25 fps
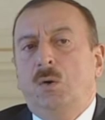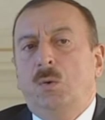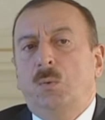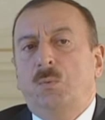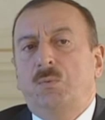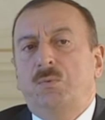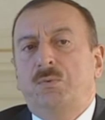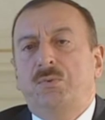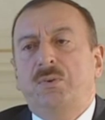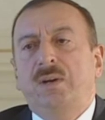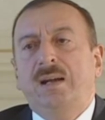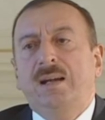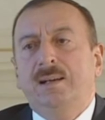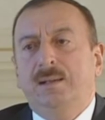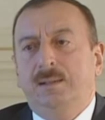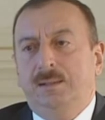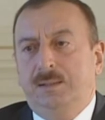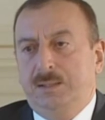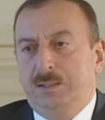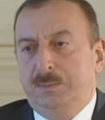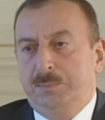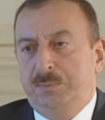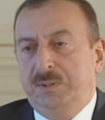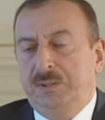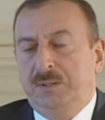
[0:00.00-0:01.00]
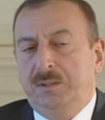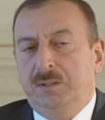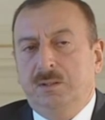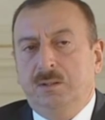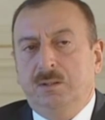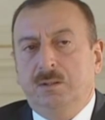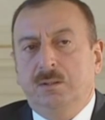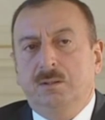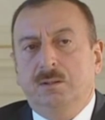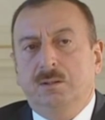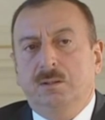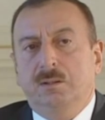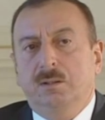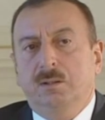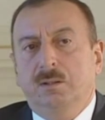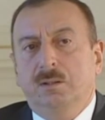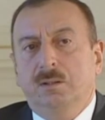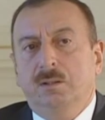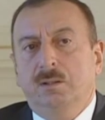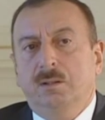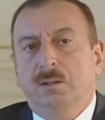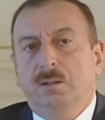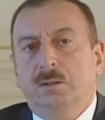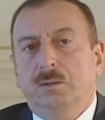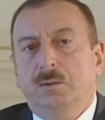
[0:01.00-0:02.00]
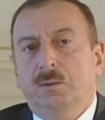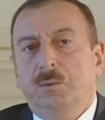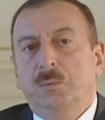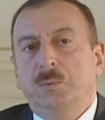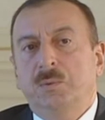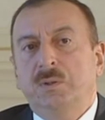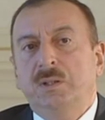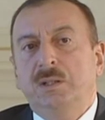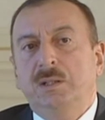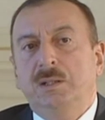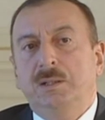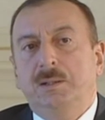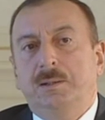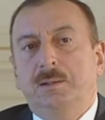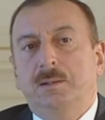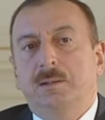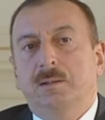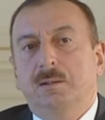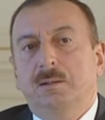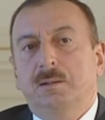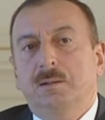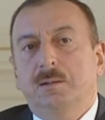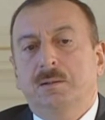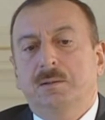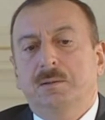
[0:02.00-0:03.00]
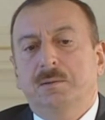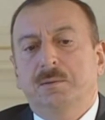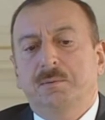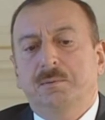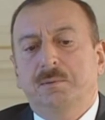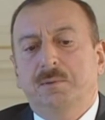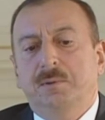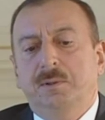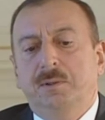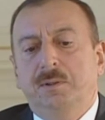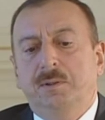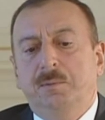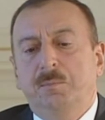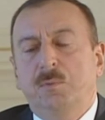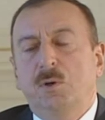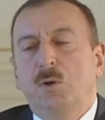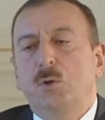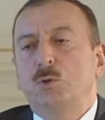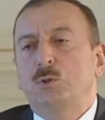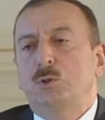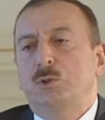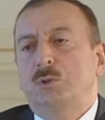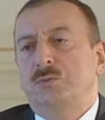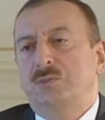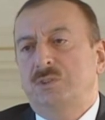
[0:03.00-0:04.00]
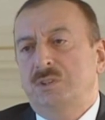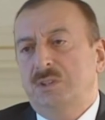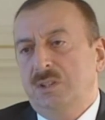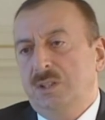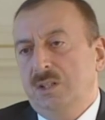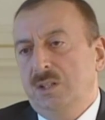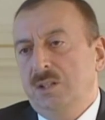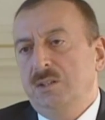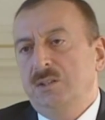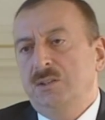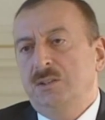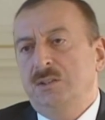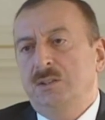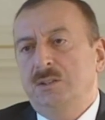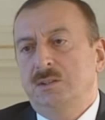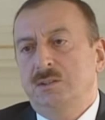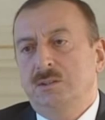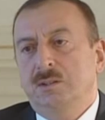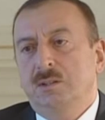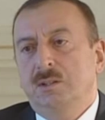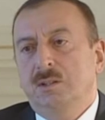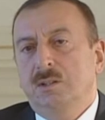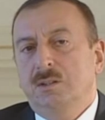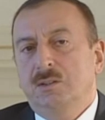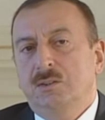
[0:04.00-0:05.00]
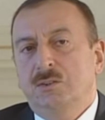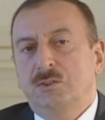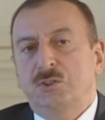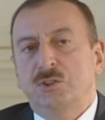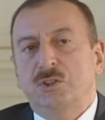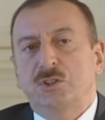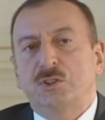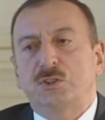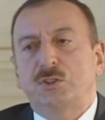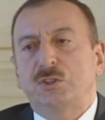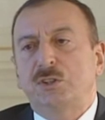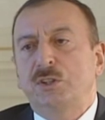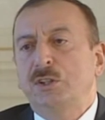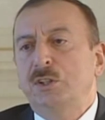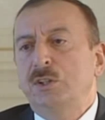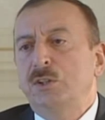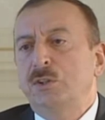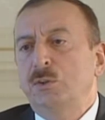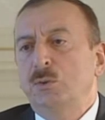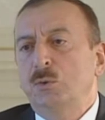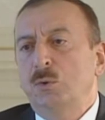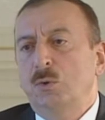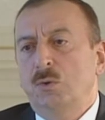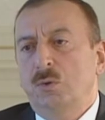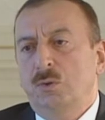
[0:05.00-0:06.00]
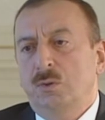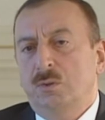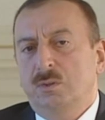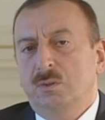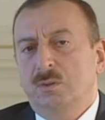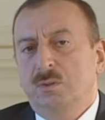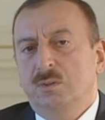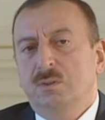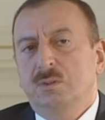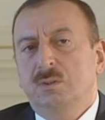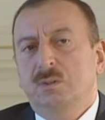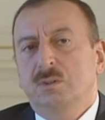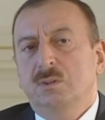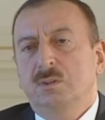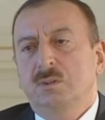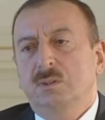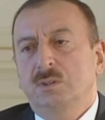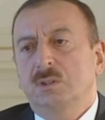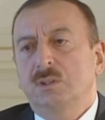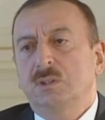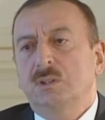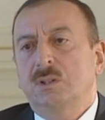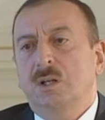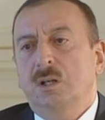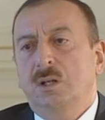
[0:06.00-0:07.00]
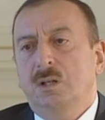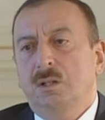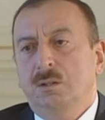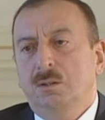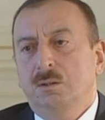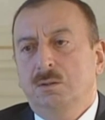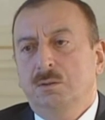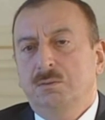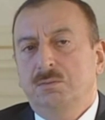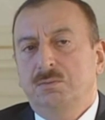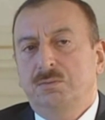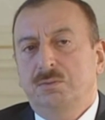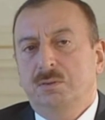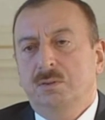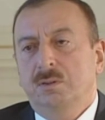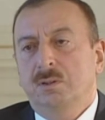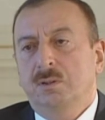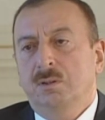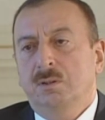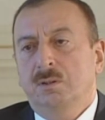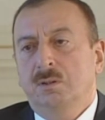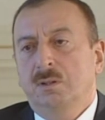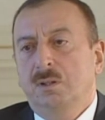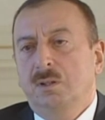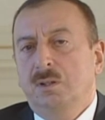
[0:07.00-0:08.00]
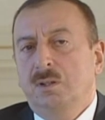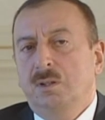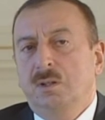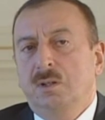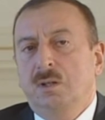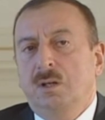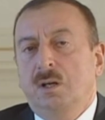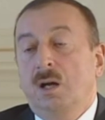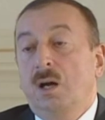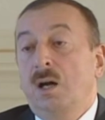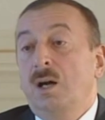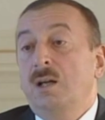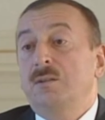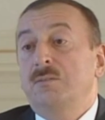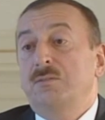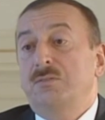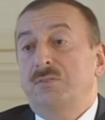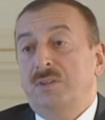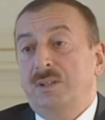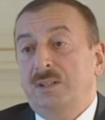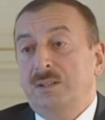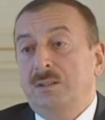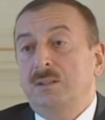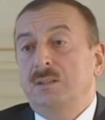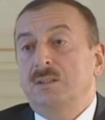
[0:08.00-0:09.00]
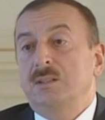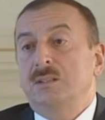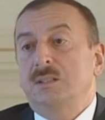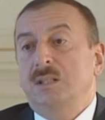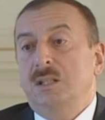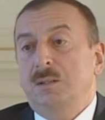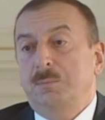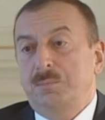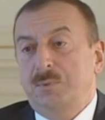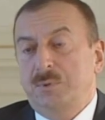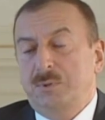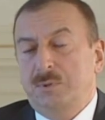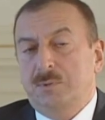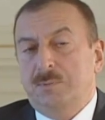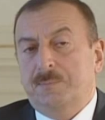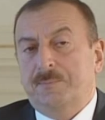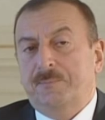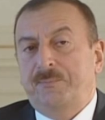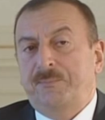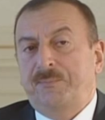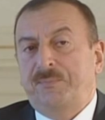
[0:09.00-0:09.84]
No, frankly speaking, we, in most of the cases, just ignore these kind of unfriendly steps.